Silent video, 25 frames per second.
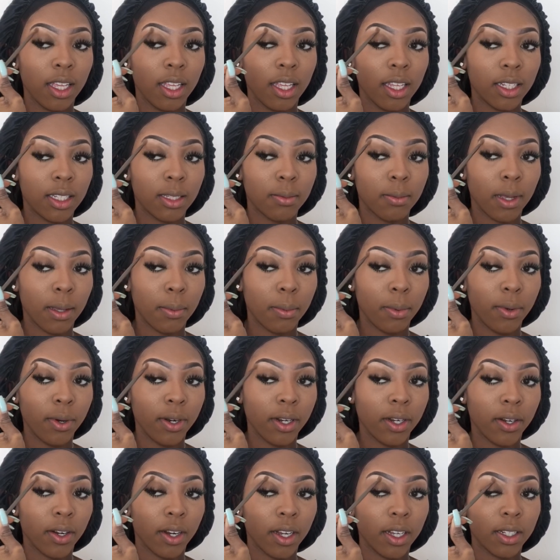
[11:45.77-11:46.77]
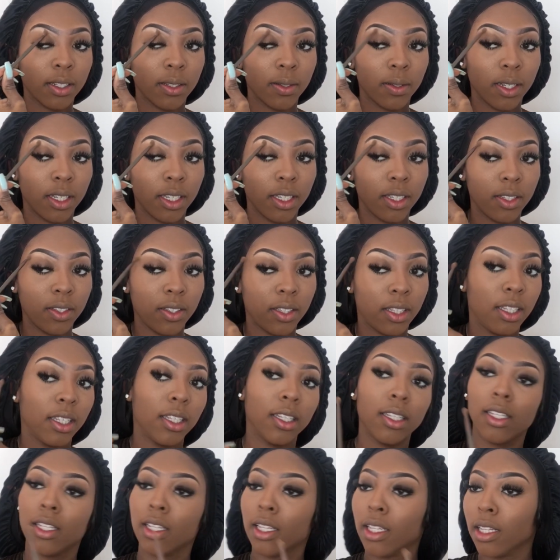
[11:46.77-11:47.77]
gets my point across. So I use
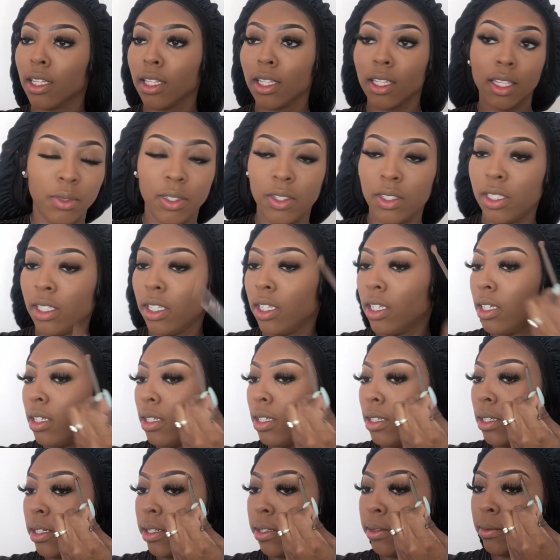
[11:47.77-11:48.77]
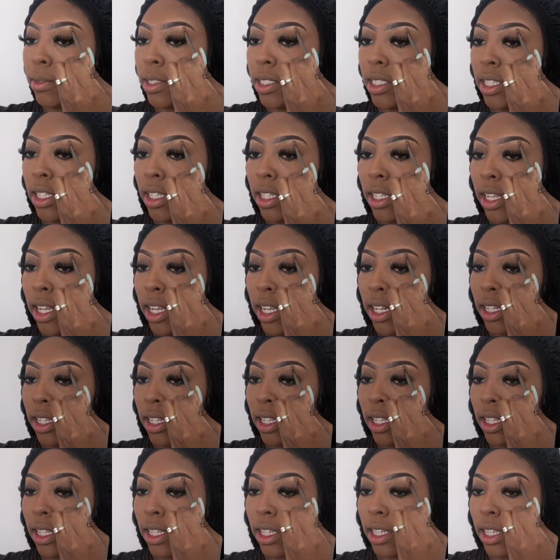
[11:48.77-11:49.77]
this. I'm using this is
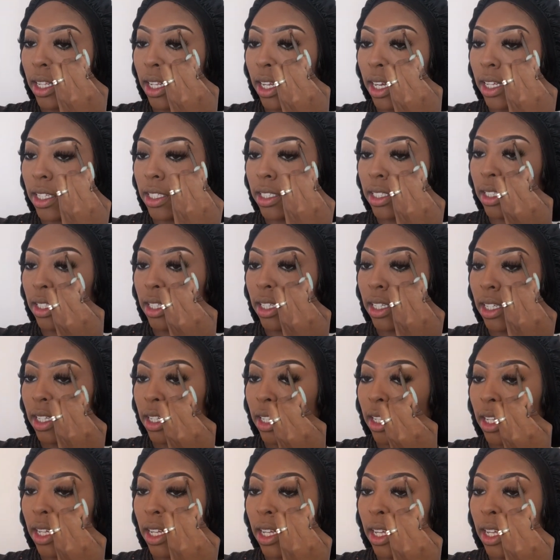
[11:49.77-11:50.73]
Anastasia